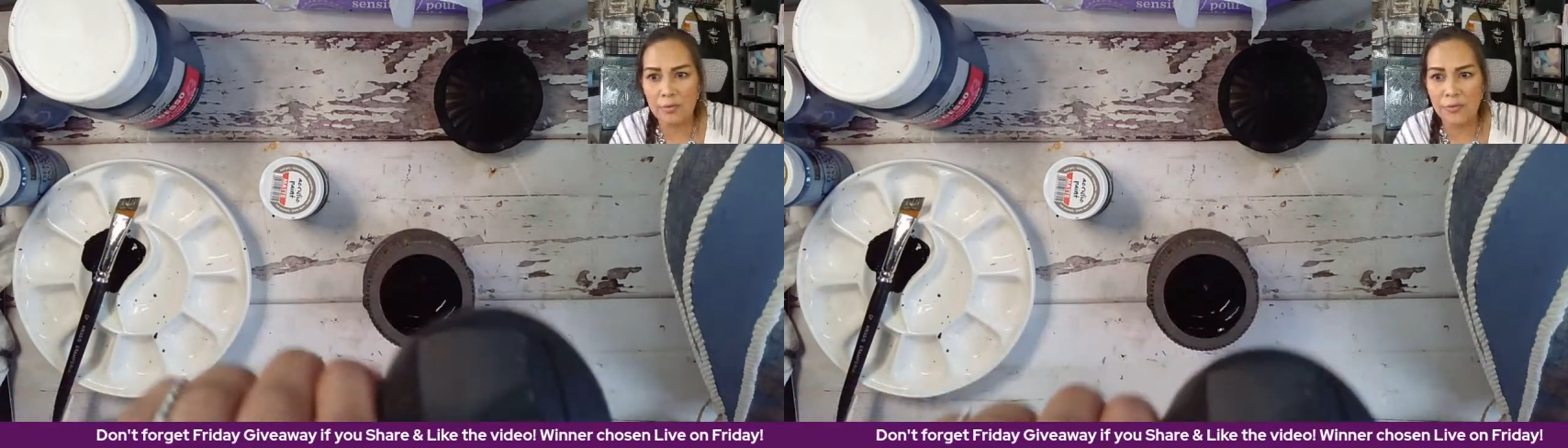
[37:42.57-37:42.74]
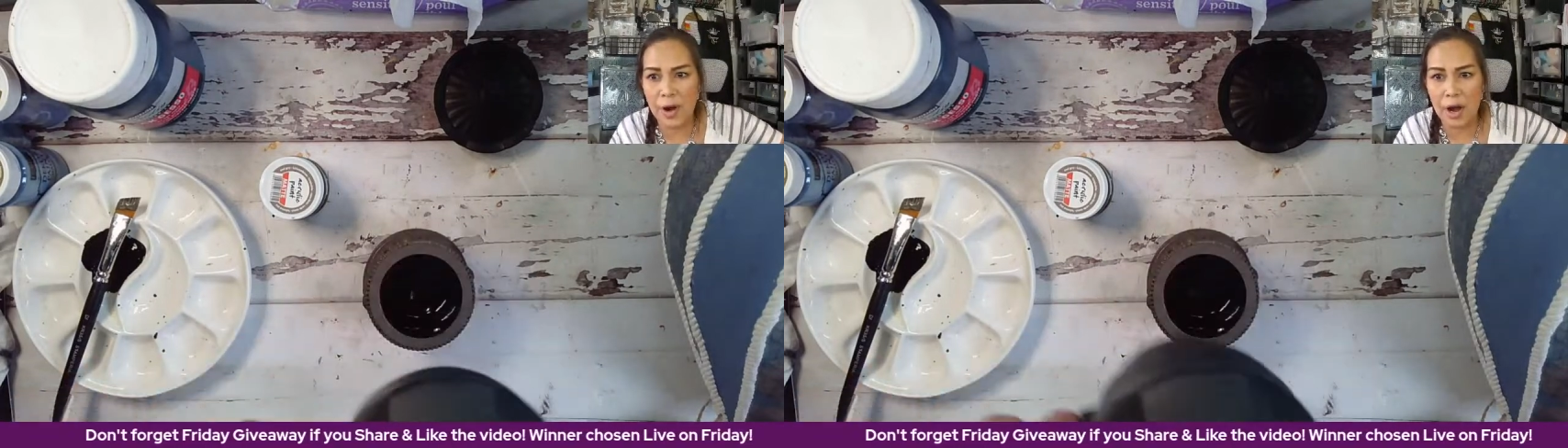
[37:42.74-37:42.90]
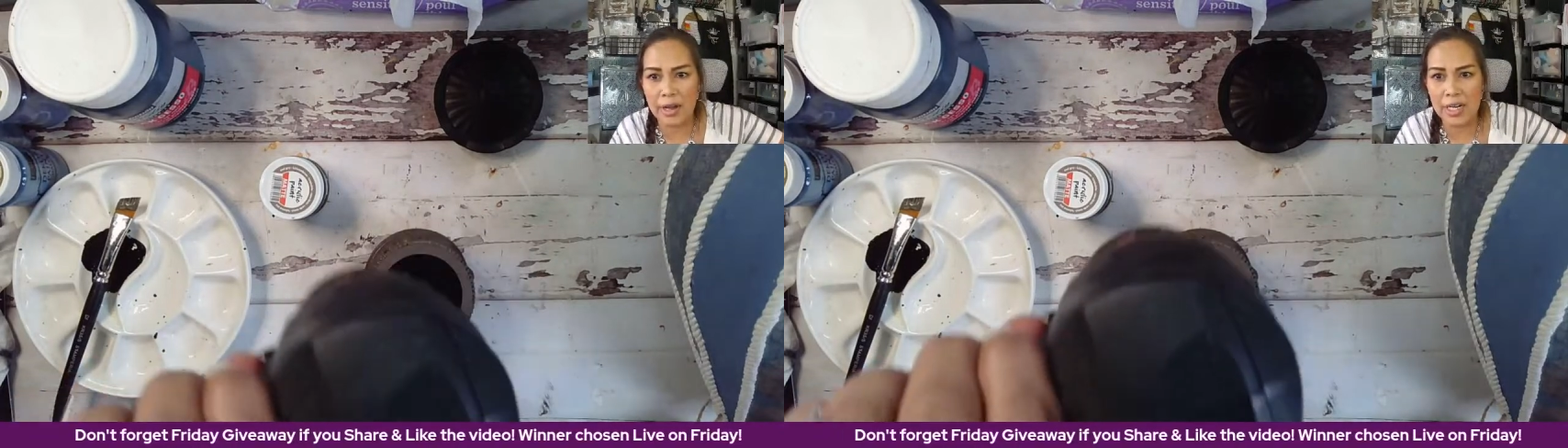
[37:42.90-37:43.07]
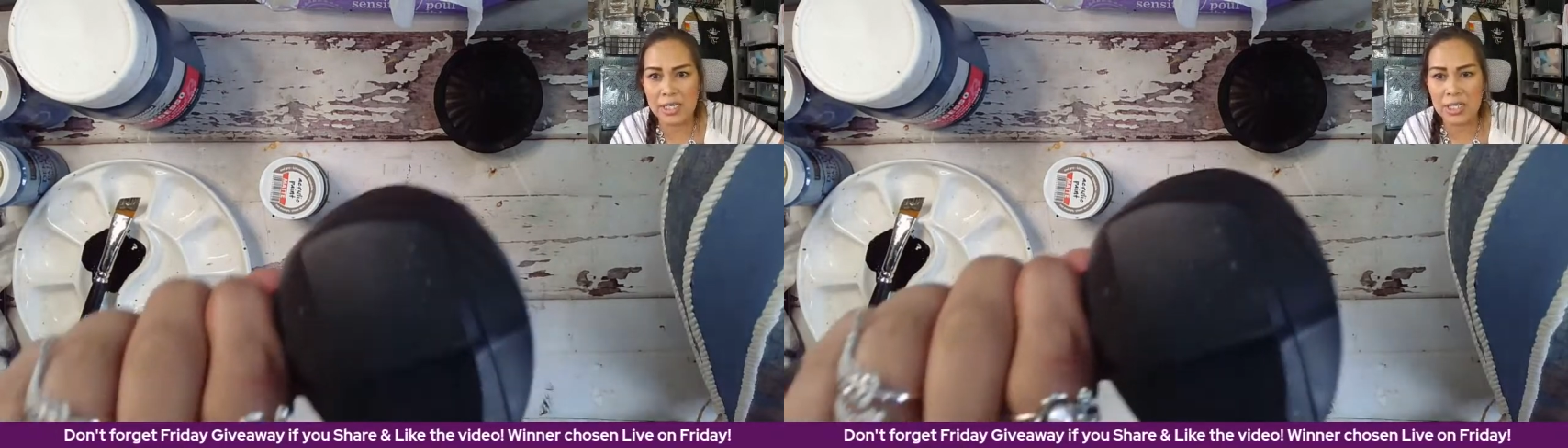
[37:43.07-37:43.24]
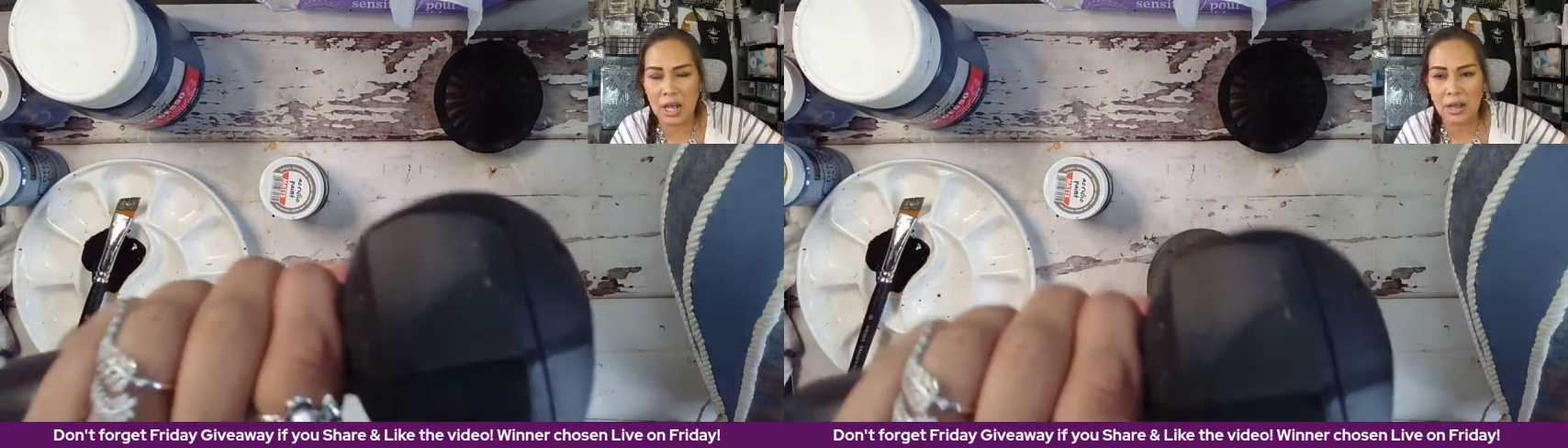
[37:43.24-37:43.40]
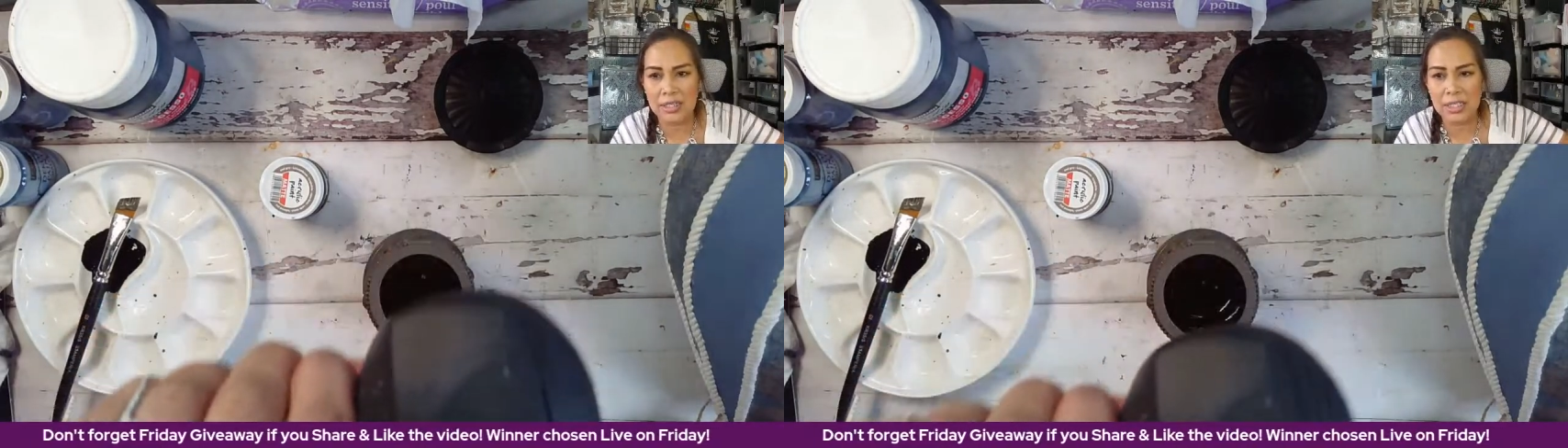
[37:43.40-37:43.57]
varnish
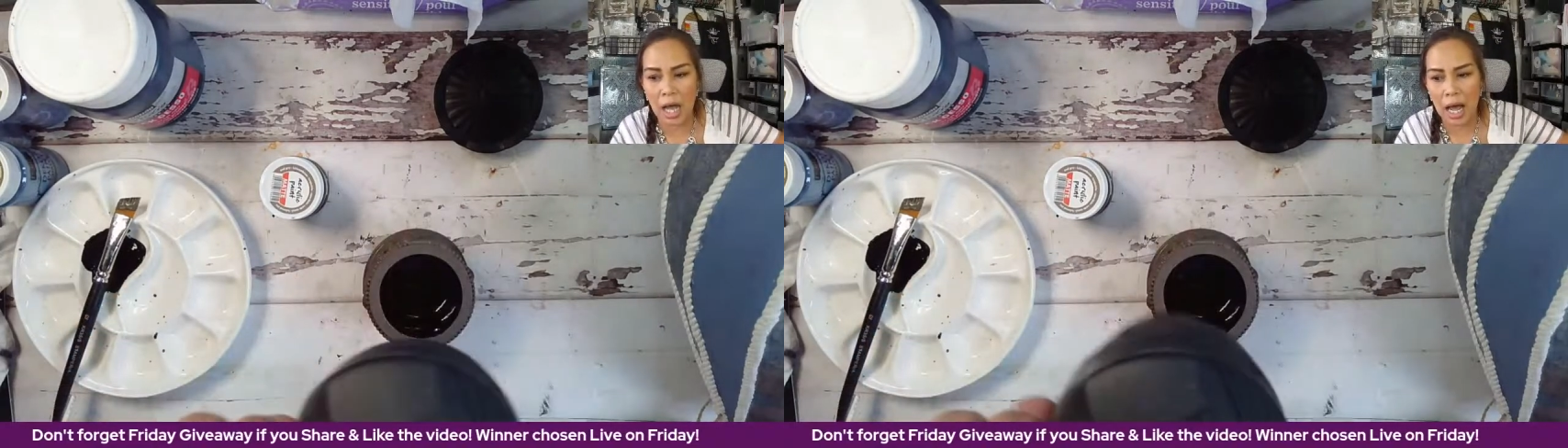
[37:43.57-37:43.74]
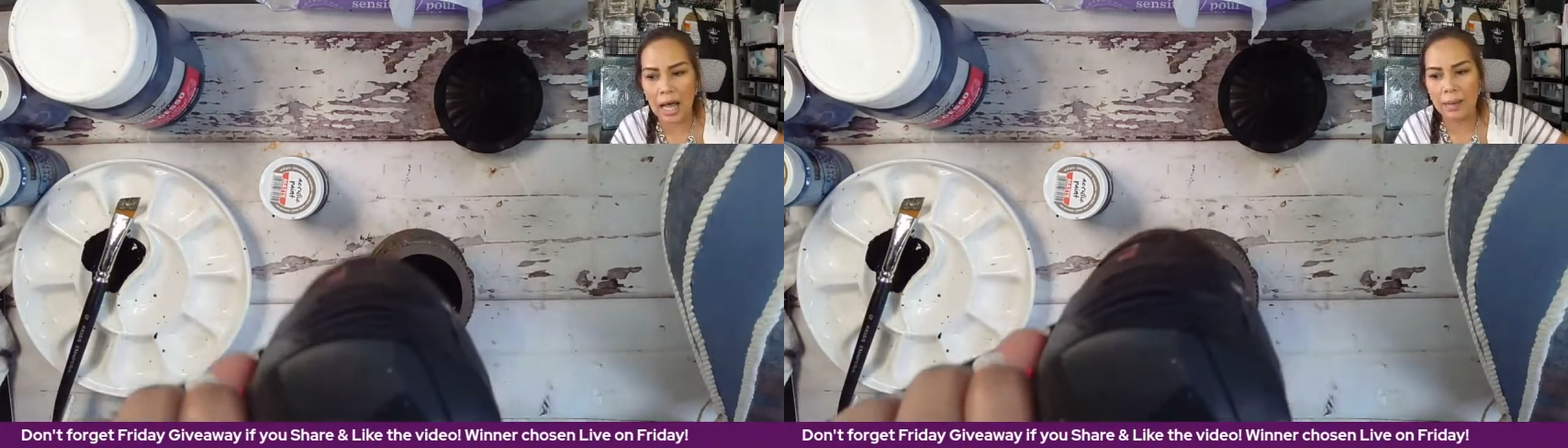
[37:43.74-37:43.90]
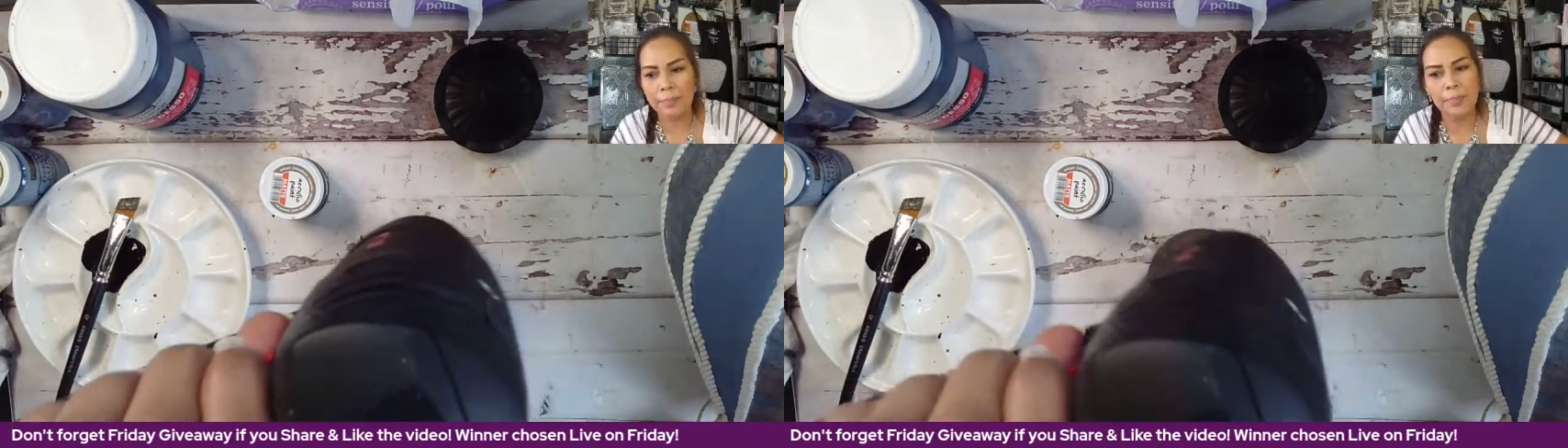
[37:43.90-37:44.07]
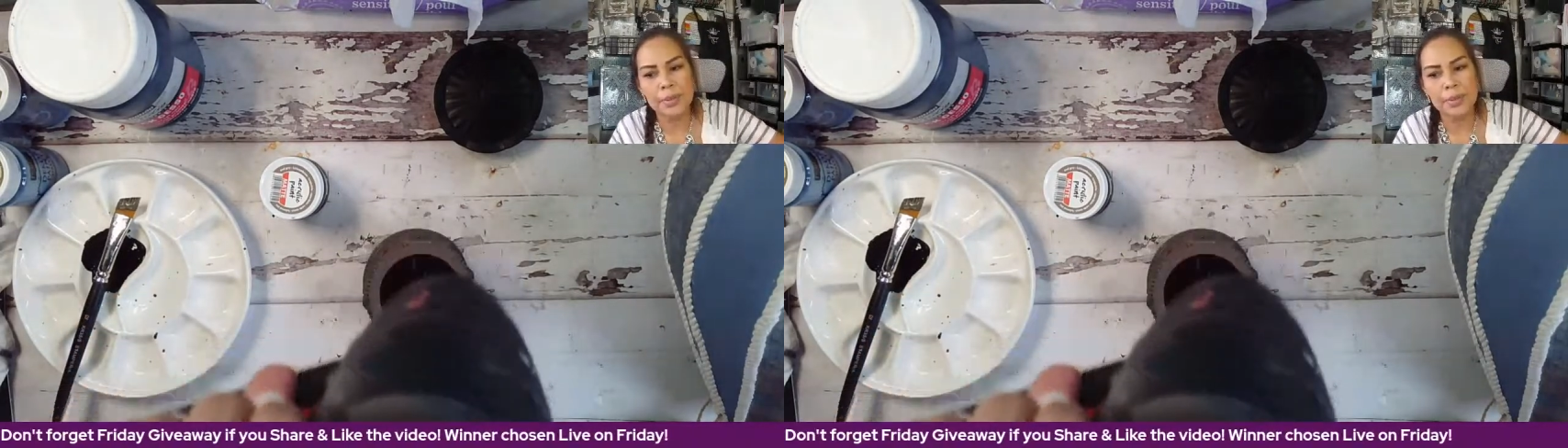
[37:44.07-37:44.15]
on top?